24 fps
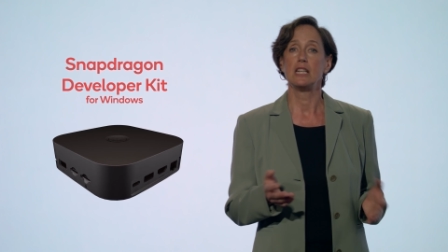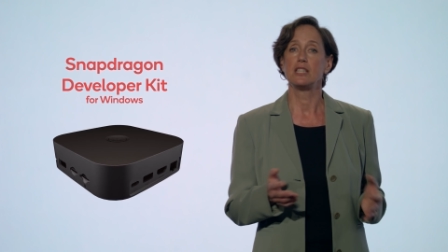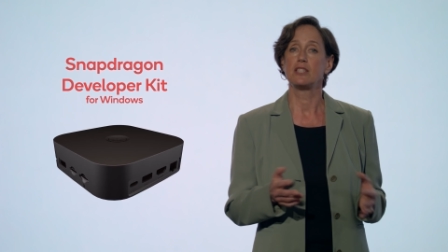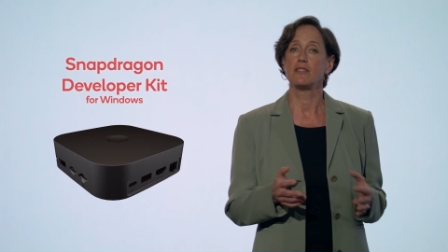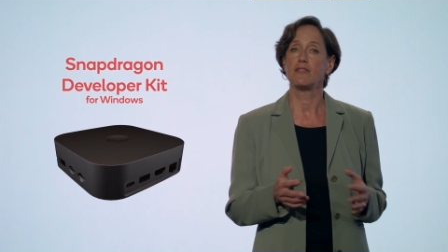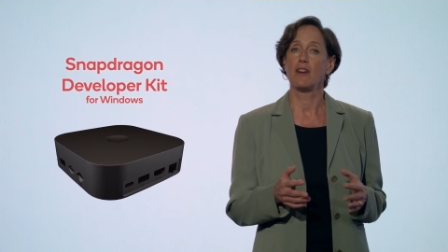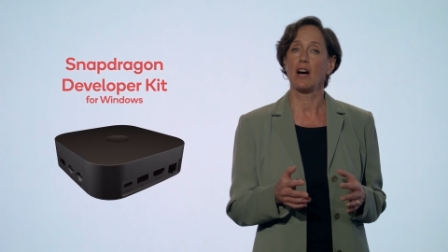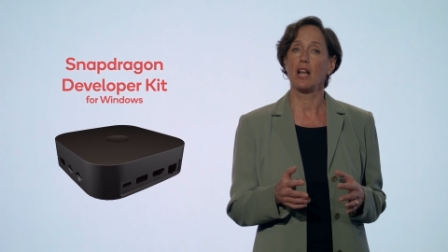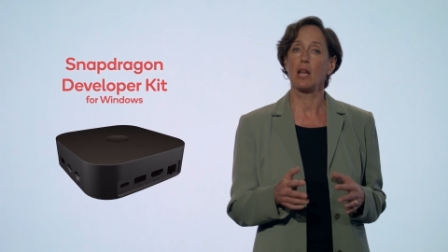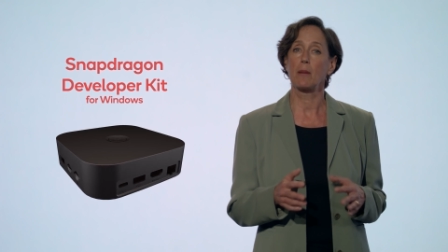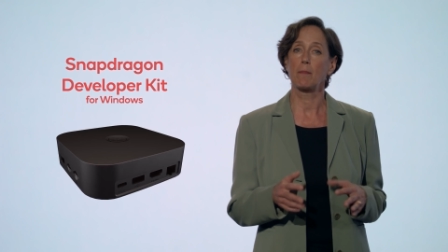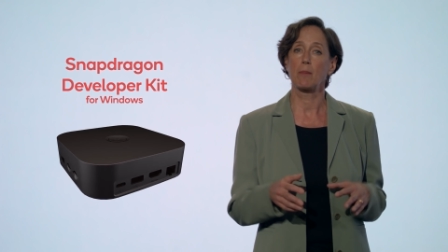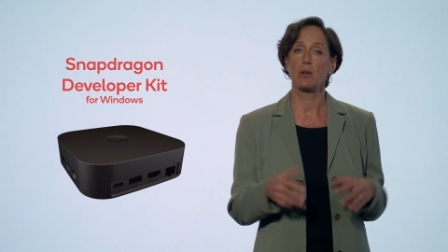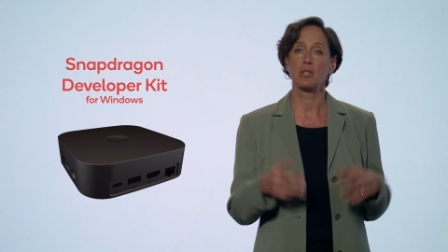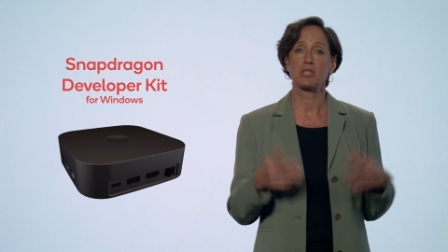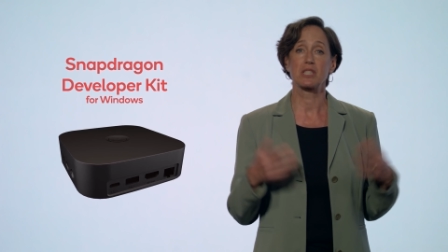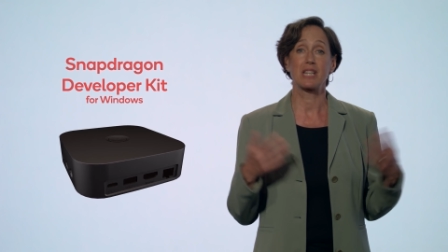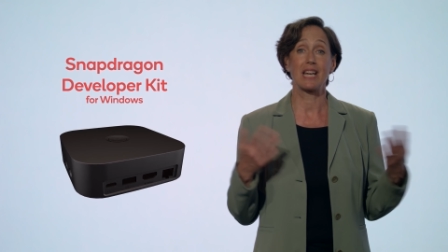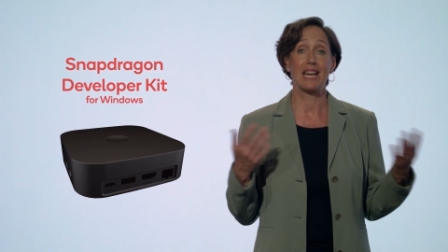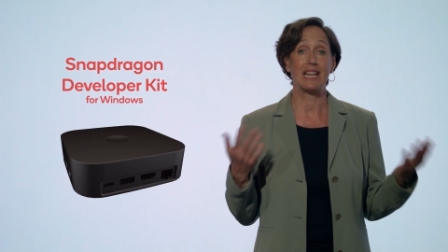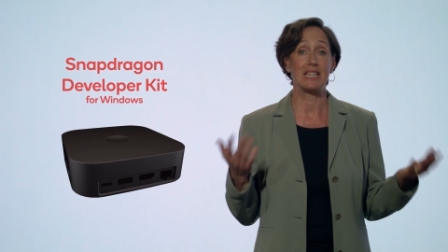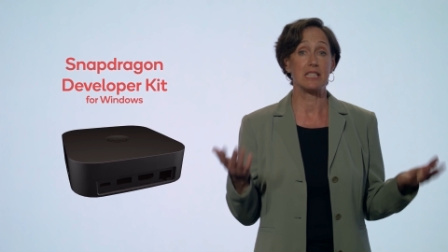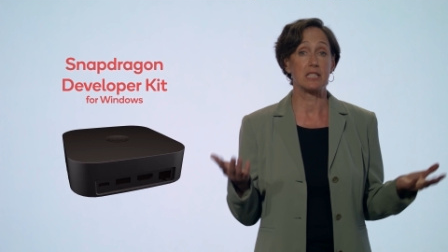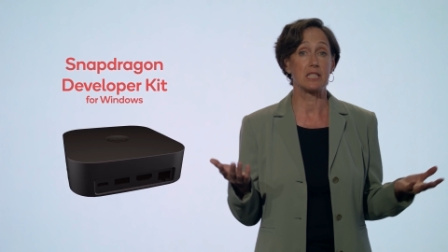developers
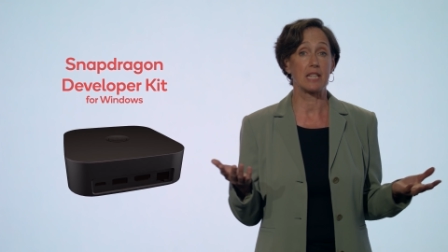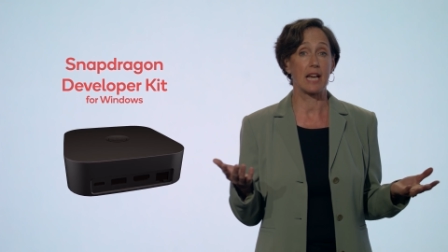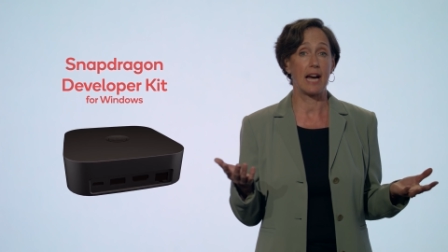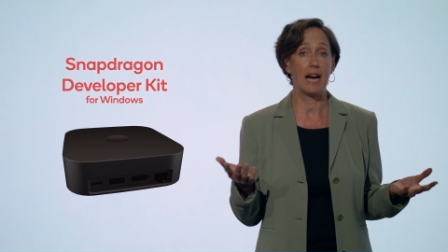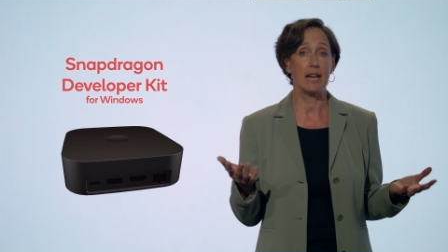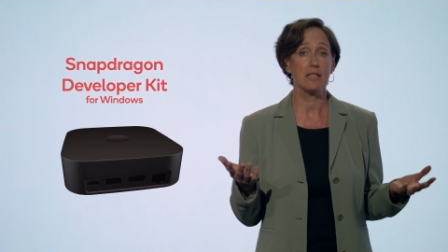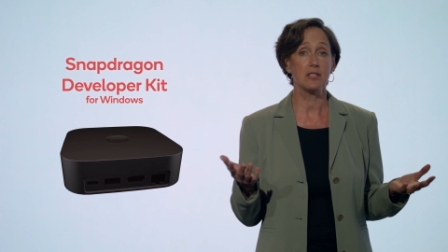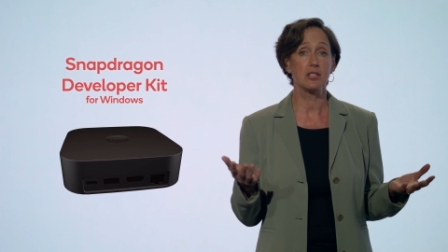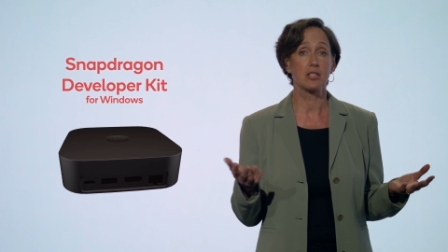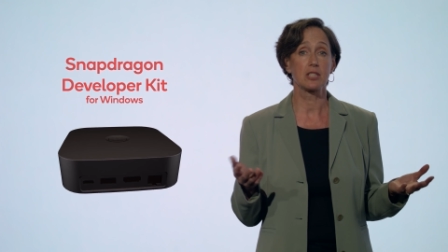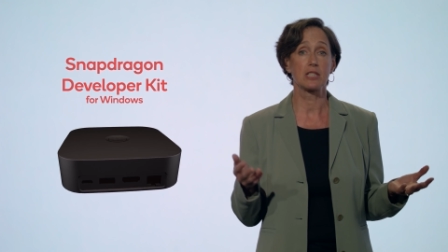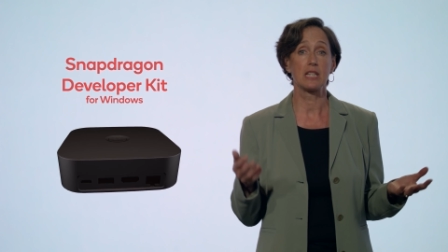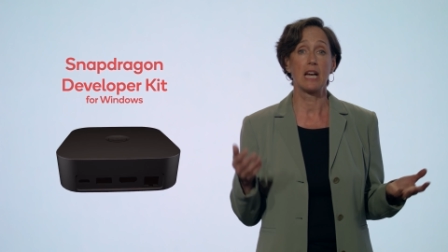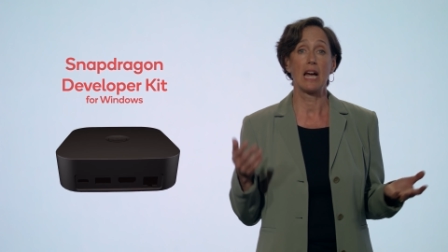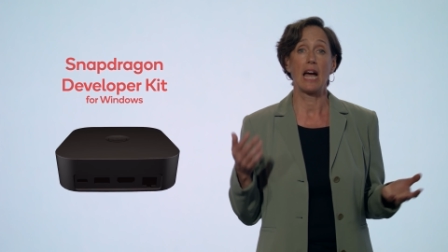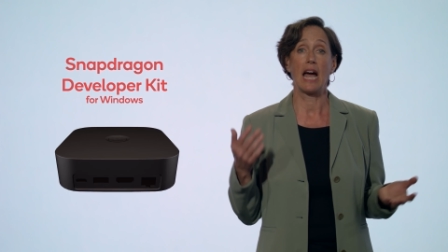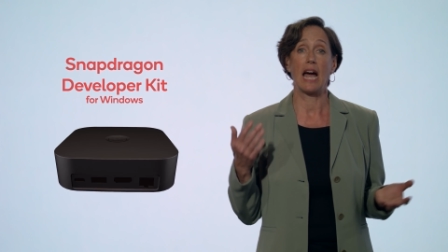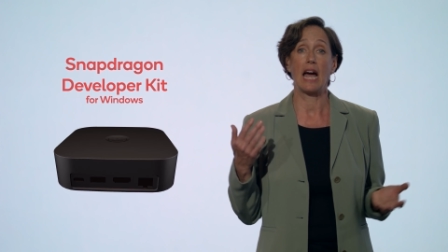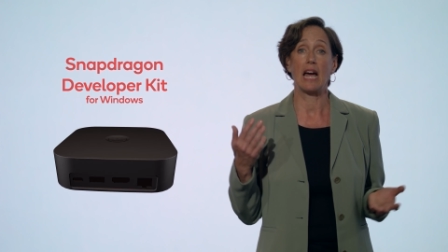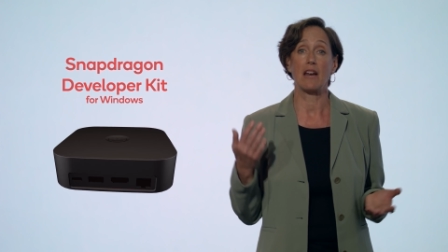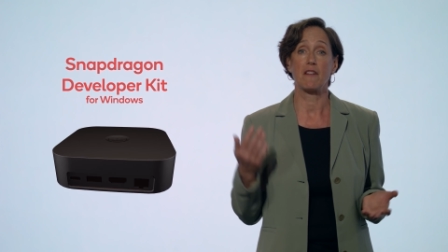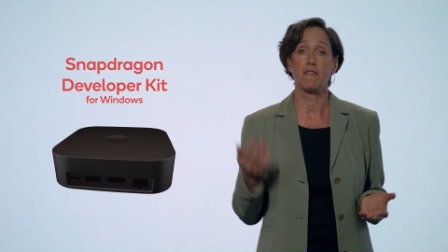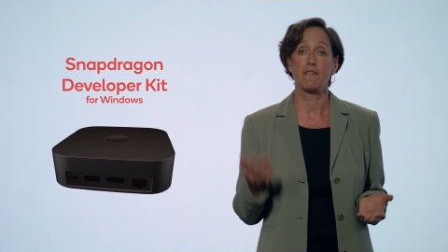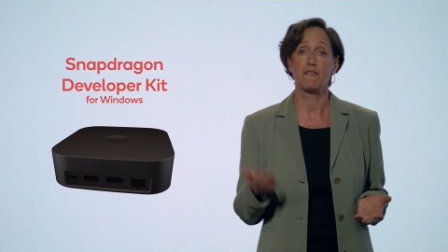can test
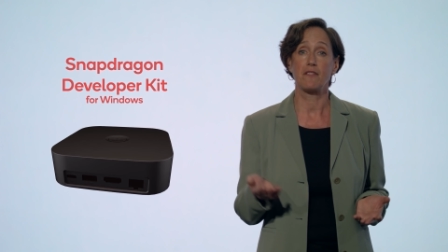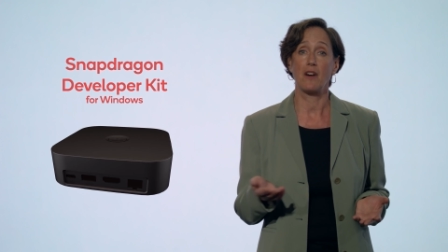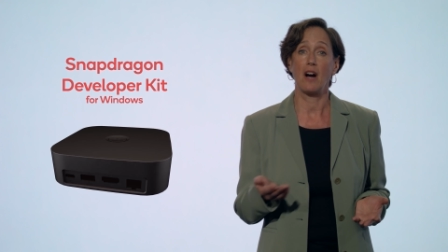and